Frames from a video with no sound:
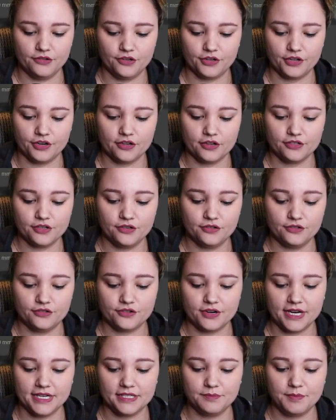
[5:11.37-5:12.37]
You can also do a
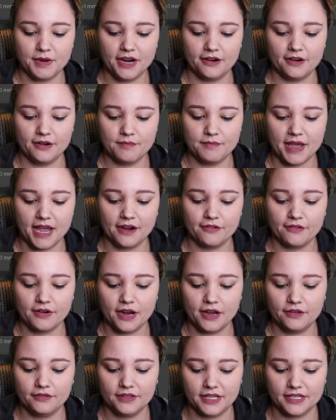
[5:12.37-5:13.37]
transparent
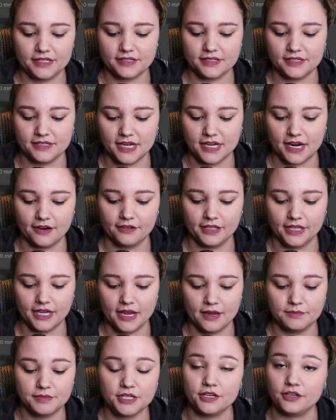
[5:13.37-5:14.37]
background. That's entirely
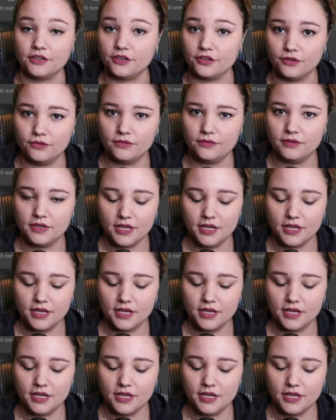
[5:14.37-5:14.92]
up to you.